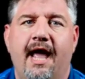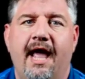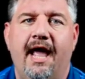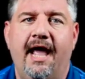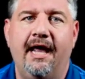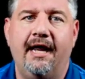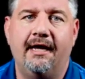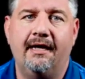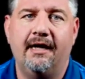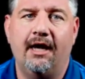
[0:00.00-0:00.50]

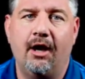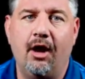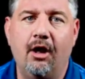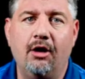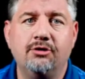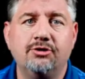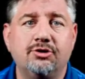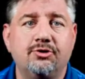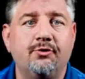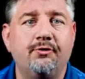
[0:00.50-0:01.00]
And
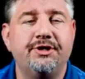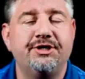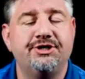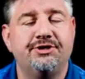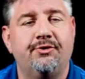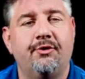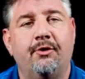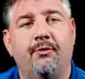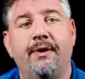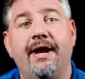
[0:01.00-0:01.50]
long story
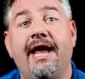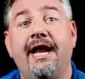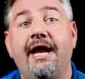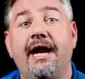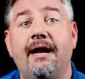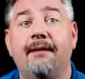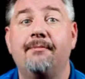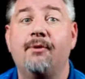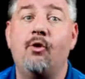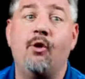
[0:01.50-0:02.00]
short, we ended
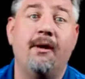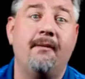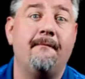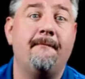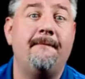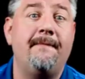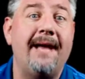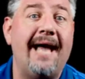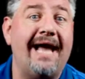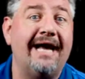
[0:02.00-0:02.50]
up going
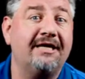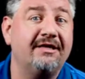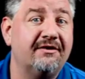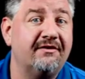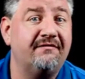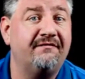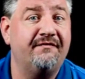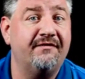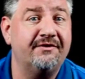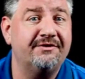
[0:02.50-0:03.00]
back to
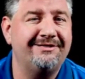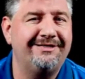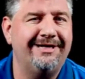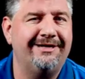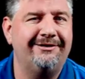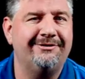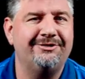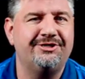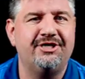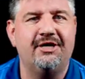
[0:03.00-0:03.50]
the first
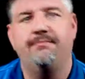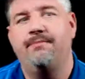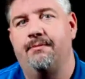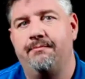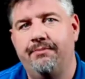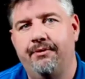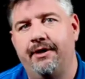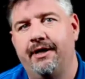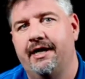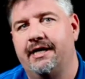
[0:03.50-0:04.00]
dealership and
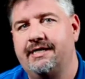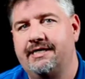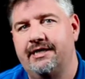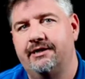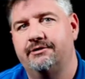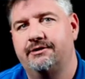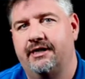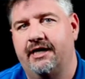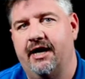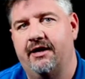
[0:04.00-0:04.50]
putting a
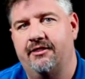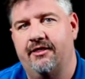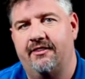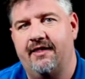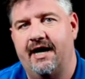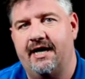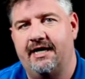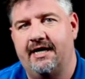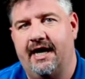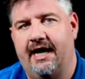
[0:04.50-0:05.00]
deal together
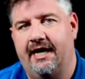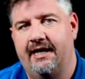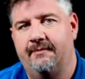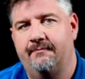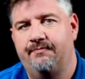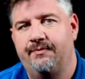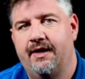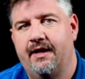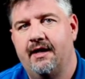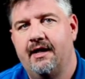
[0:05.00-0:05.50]
that day.
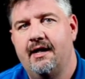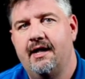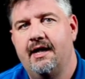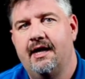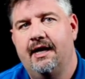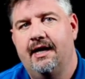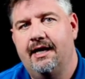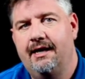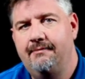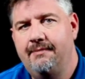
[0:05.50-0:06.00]

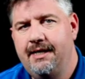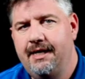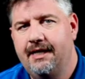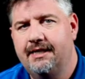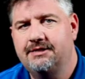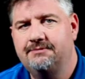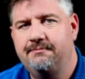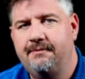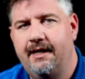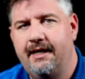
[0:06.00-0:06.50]
Let me
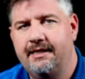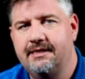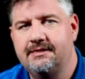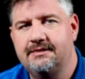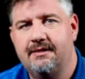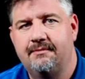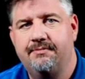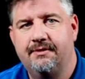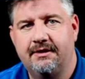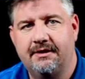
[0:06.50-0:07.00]
explain
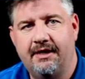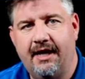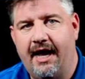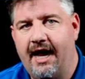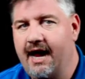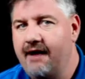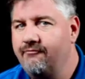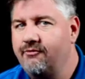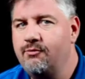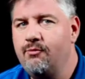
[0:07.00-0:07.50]
something to
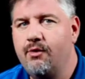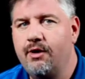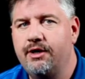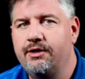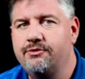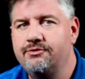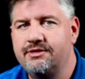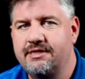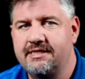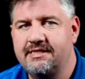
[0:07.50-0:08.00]
everyone
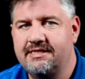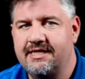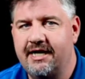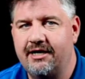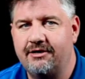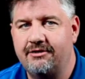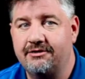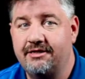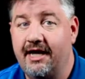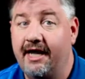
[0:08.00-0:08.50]
who's in
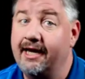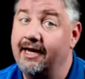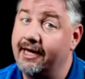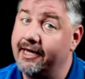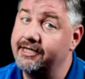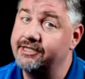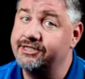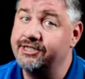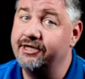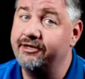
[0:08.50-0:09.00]
sales. And
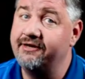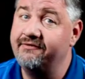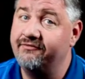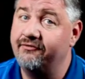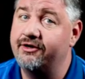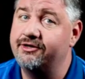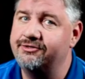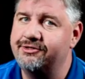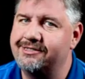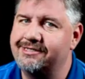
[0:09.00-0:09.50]
like Jerry
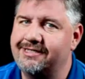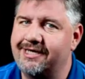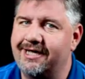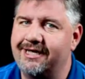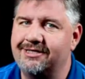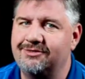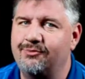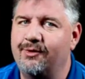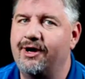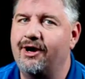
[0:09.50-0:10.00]
Frencher
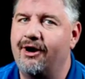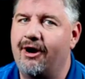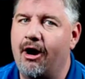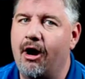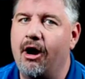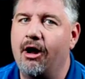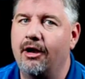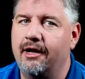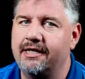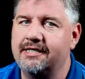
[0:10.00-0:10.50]
says, we are
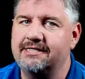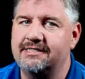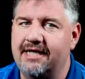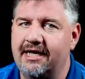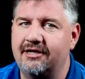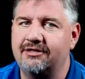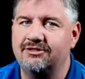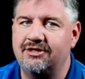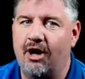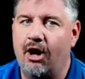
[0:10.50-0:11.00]
all in
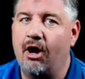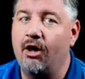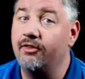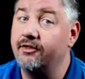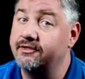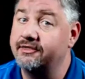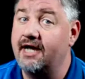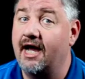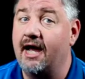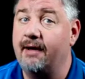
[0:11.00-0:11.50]
sales all
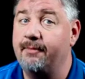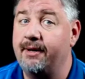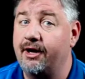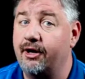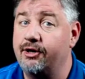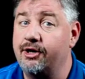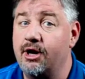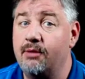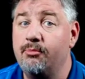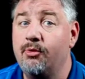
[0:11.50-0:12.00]
the time, and
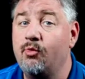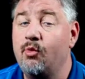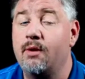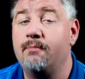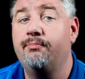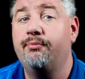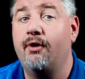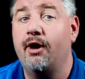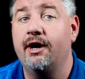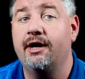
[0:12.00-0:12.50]
our number
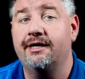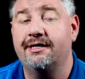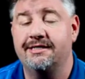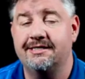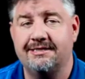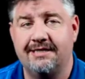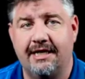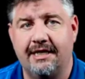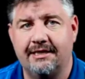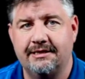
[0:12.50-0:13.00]
one product
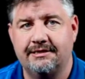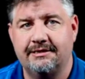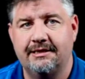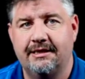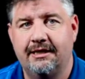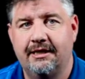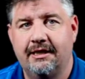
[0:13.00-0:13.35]
is us.